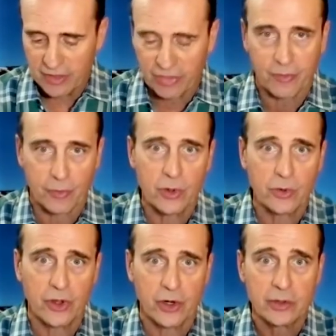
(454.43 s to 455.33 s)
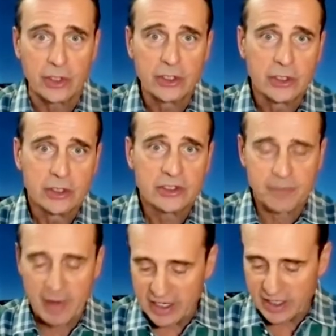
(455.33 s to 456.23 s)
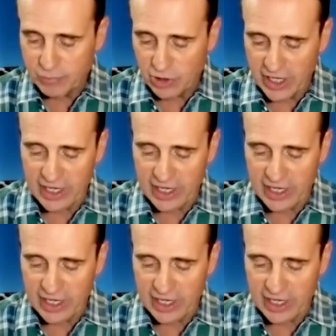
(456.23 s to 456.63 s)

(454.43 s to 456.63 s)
through their spending plan.